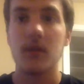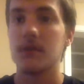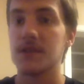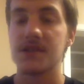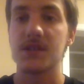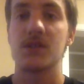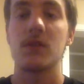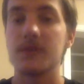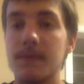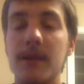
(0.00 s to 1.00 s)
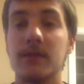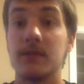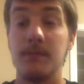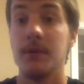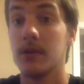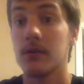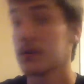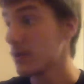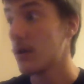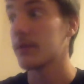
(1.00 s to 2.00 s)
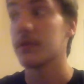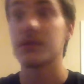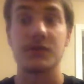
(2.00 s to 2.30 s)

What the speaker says: This is a song about beers and all this,